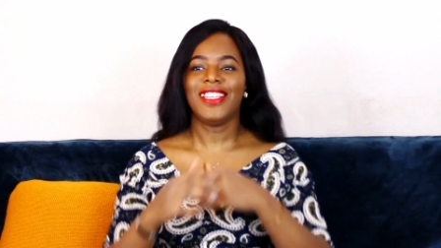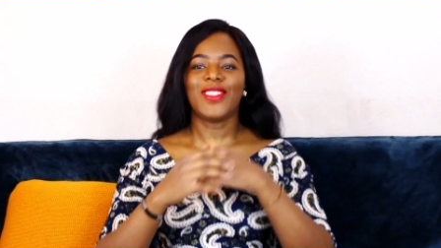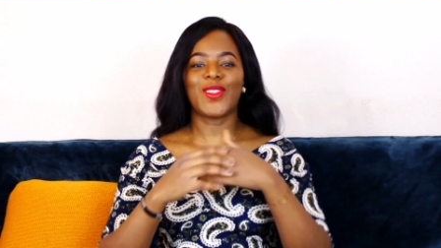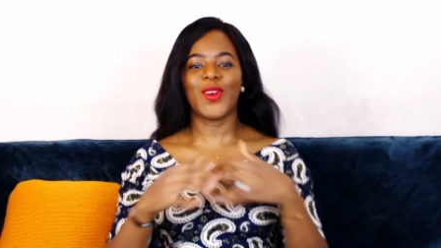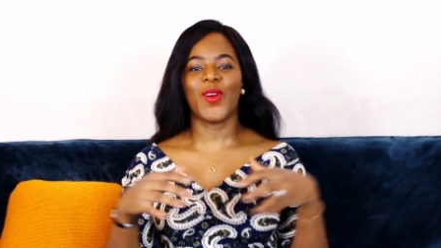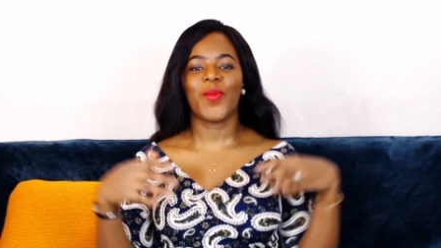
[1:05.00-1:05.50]

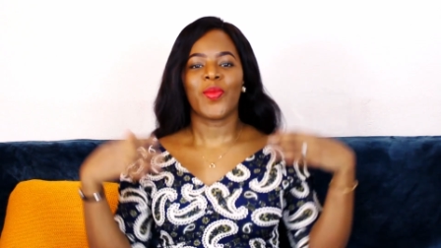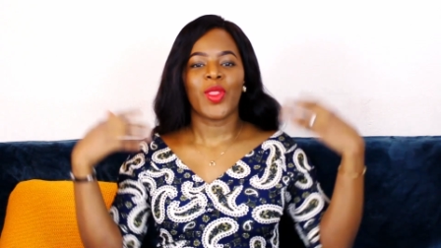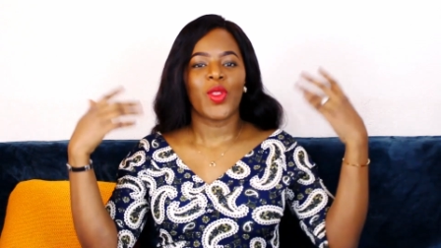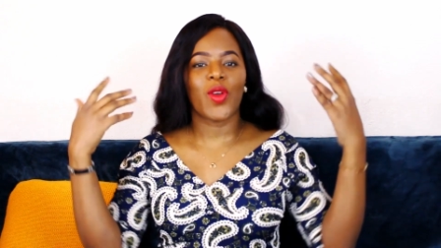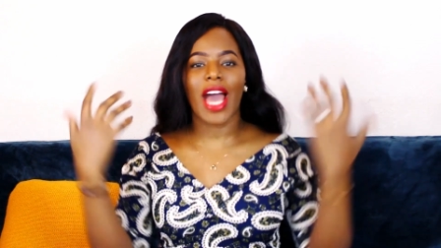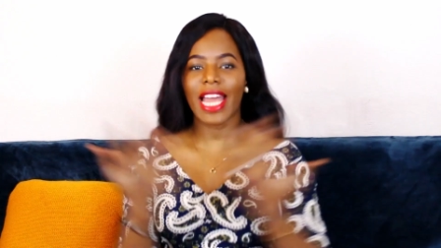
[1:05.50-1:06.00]
So
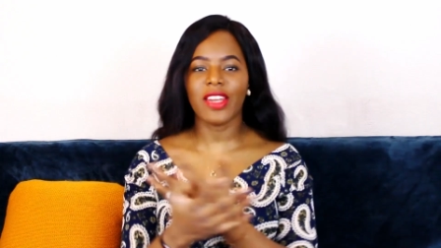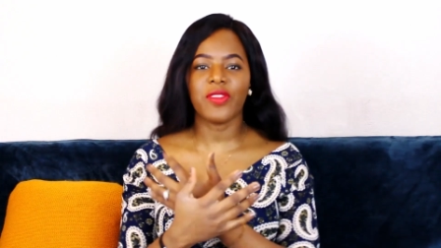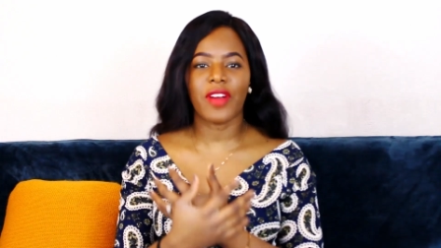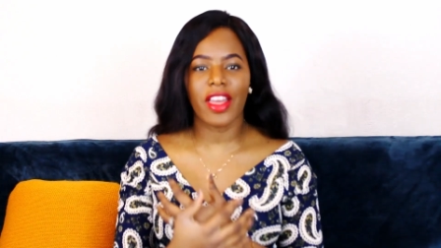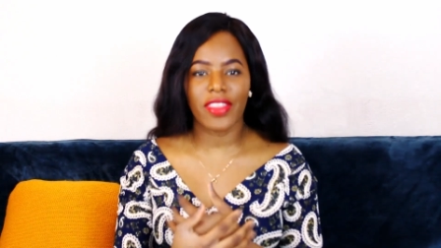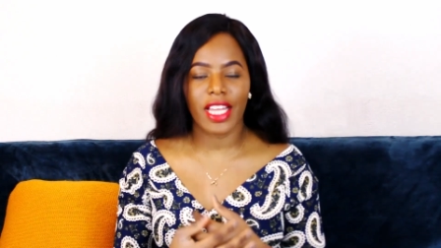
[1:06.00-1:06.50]
you hardly
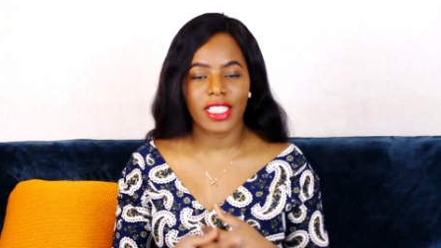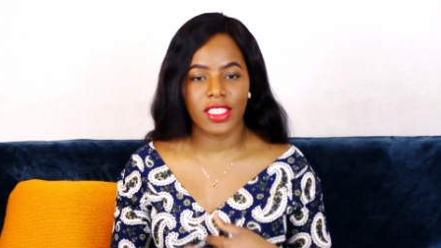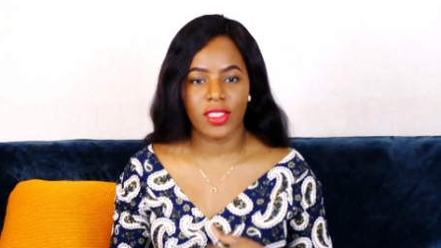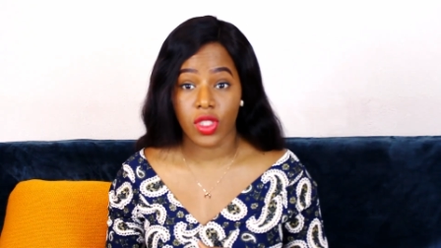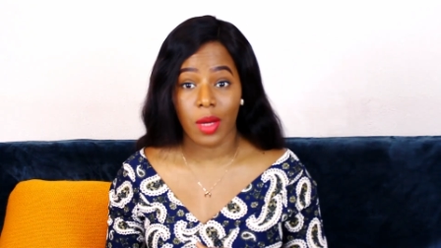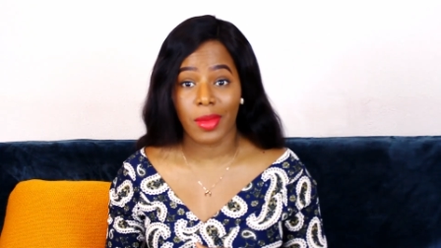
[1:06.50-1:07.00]
find that
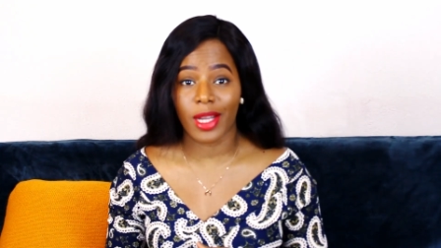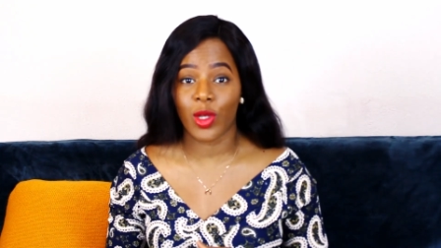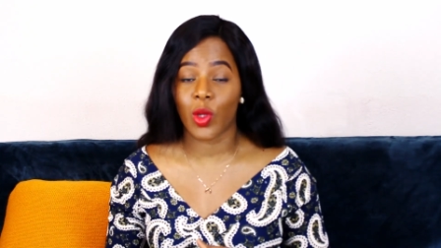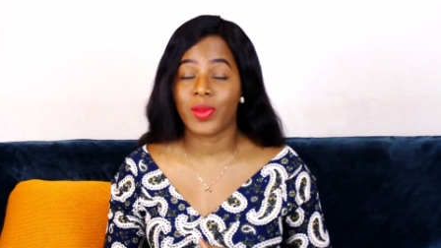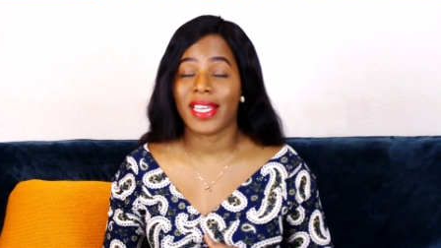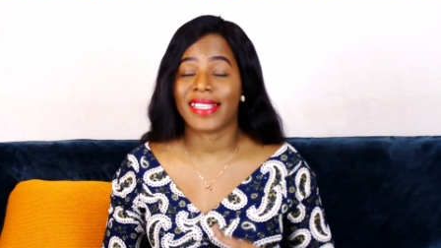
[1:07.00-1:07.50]
in German
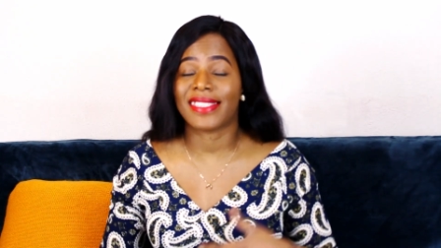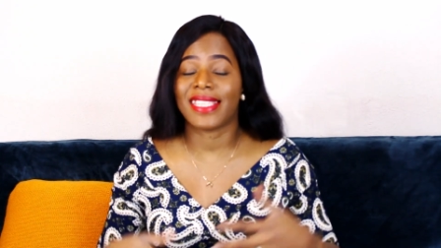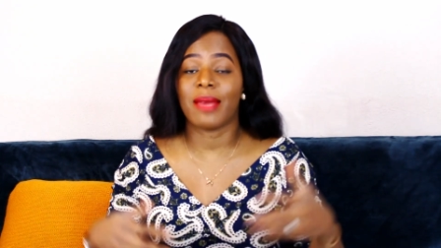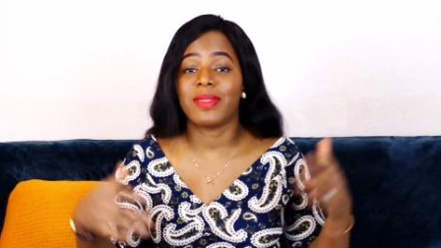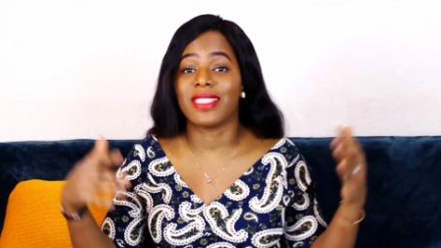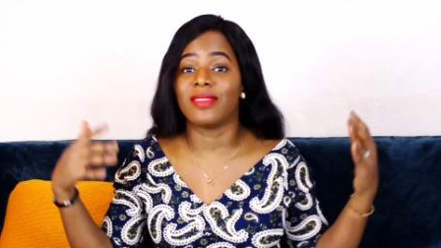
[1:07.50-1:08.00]
homes,
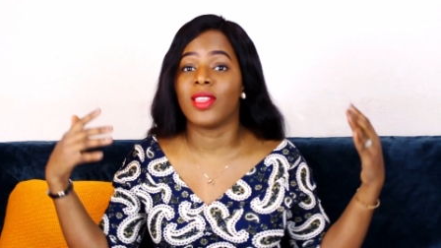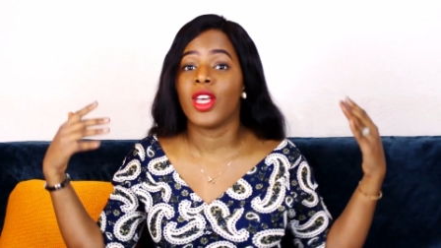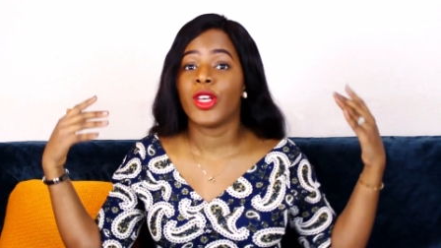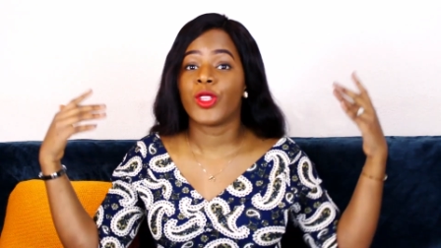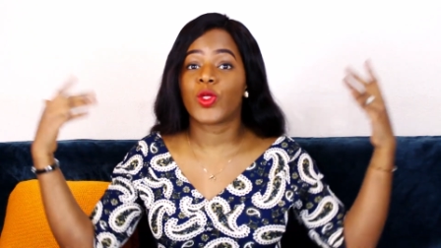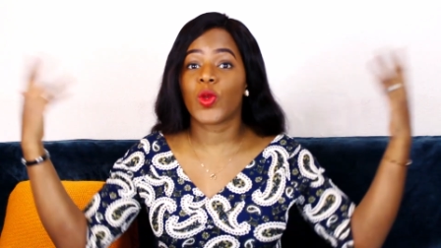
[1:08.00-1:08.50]
except in
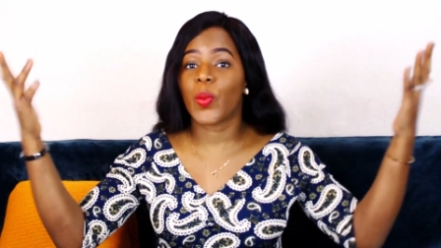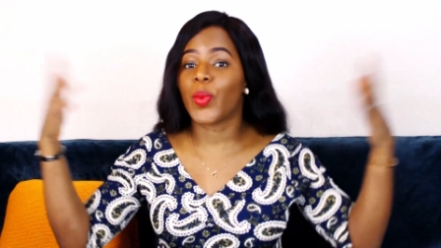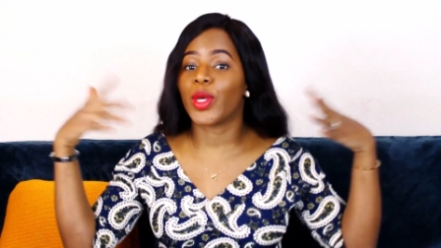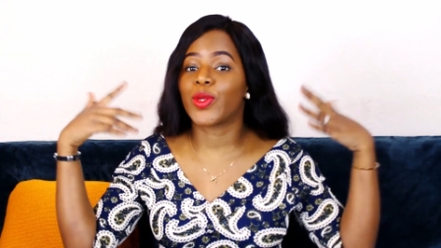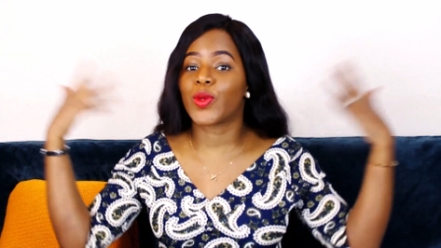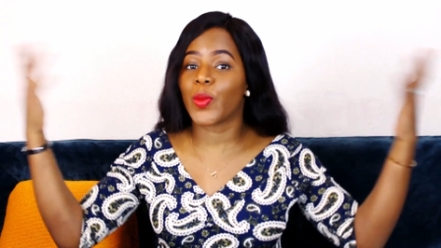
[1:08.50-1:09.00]

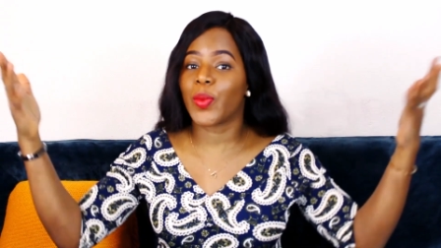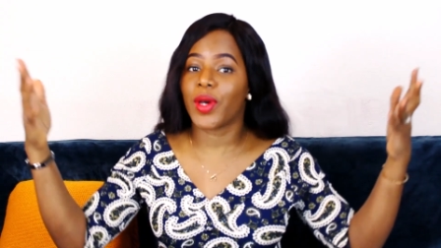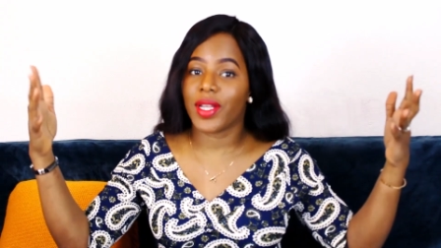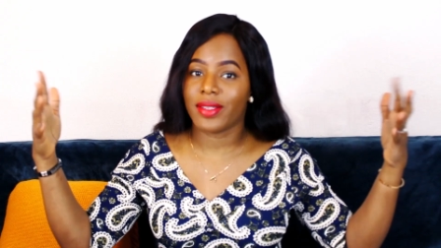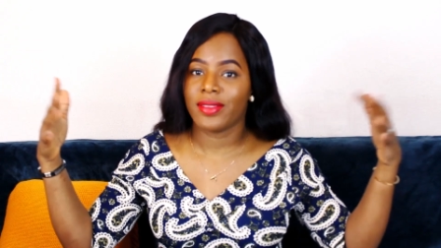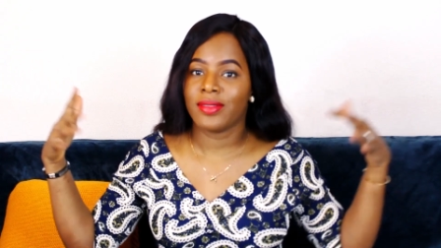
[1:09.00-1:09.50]

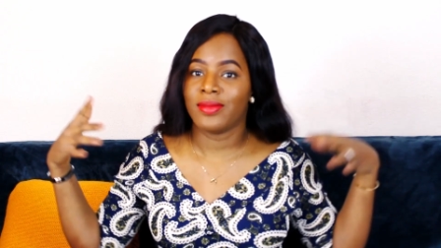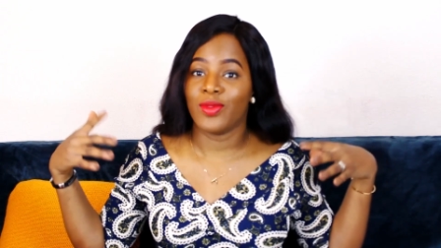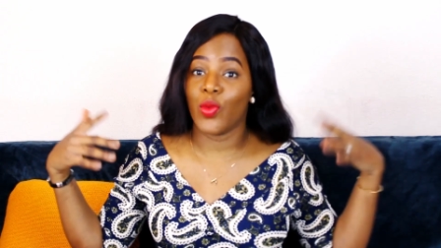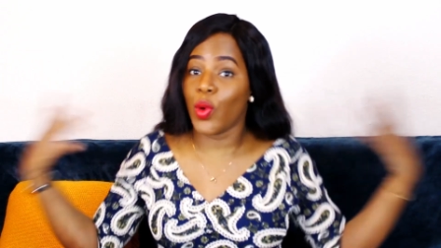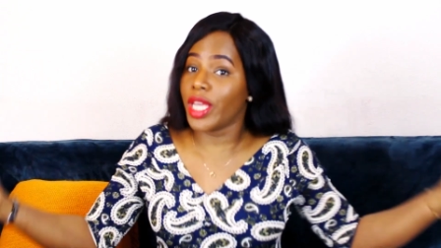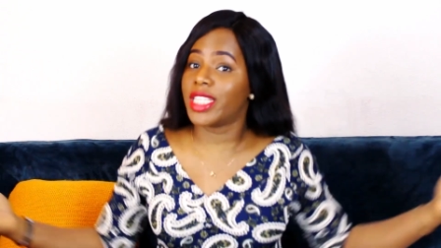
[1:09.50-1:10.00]
super
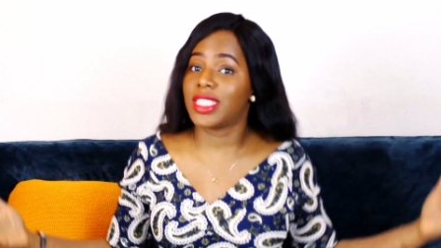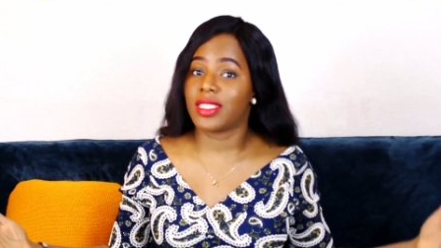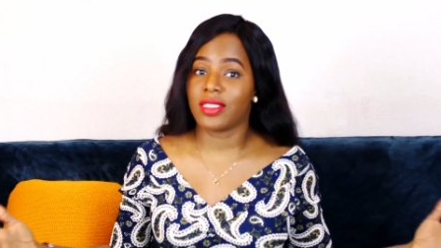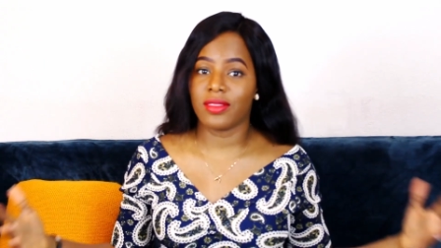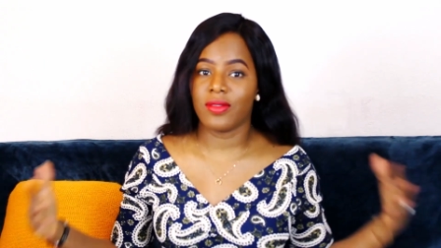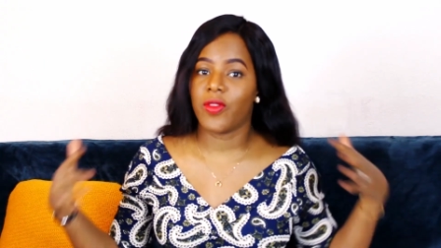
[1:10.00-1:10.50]

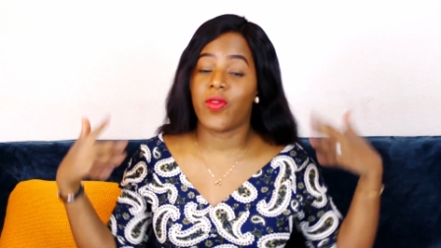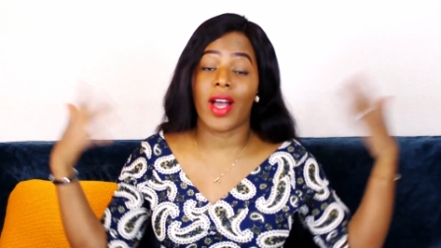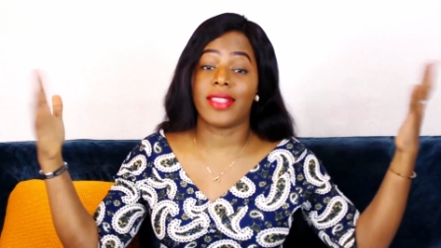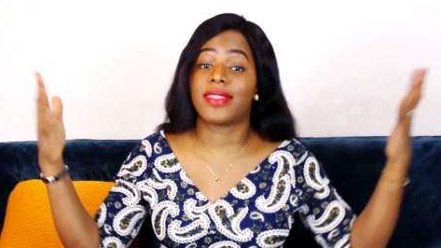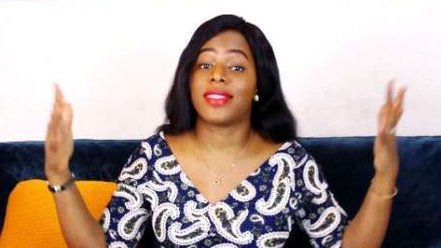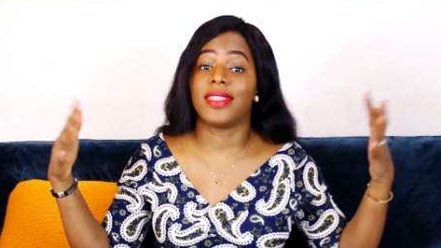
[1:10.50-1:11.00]
rich,
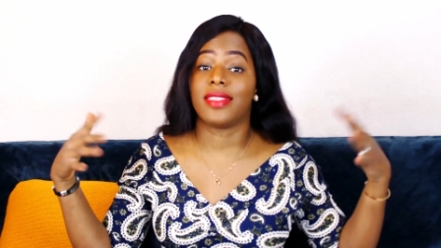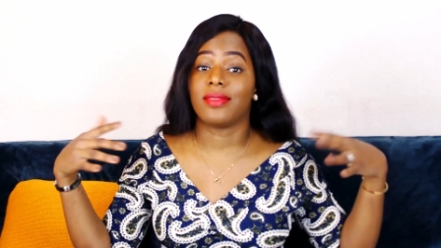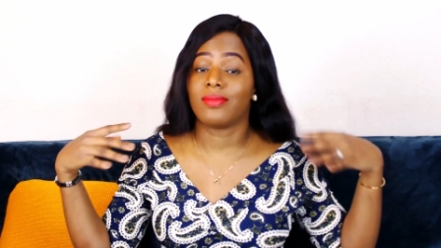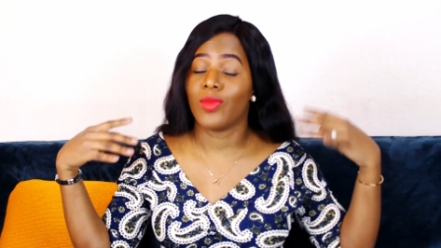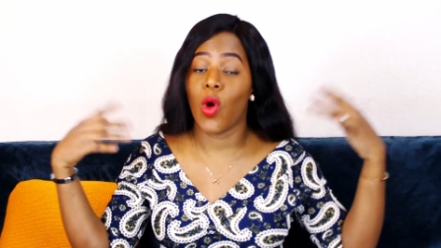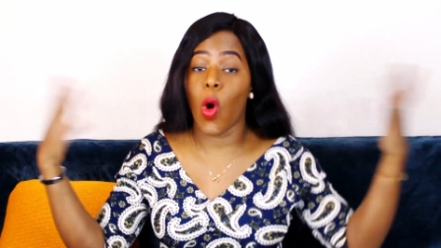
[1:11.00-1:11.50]
fancy
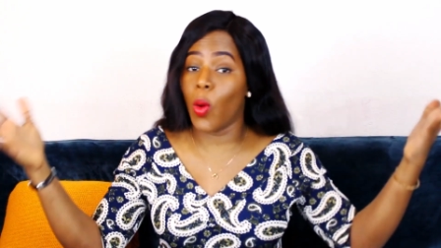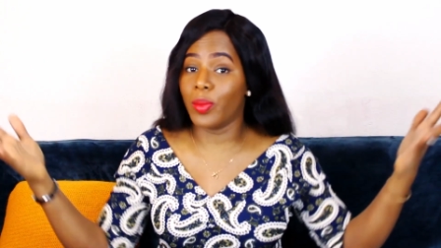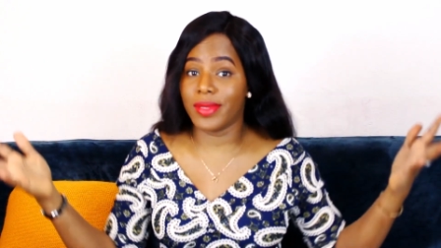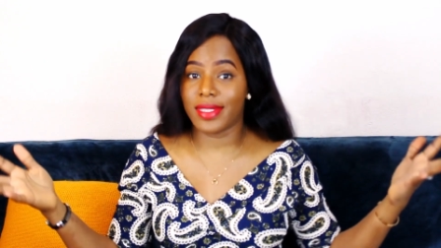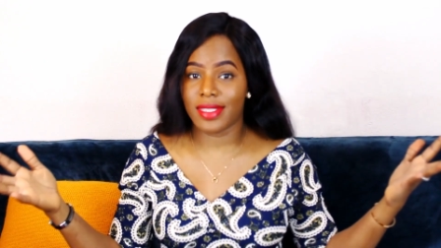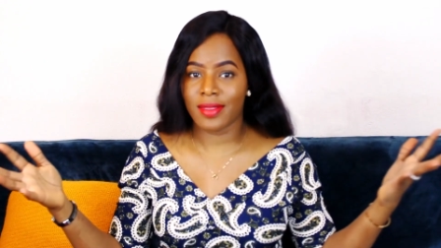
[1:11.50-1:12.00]

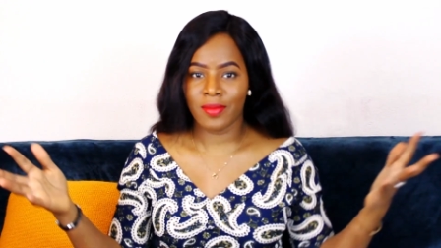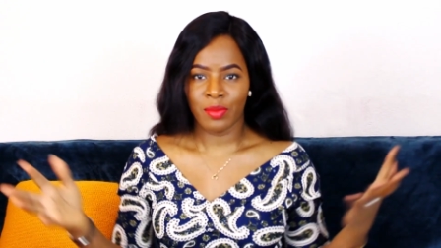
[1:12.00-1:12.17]
homes.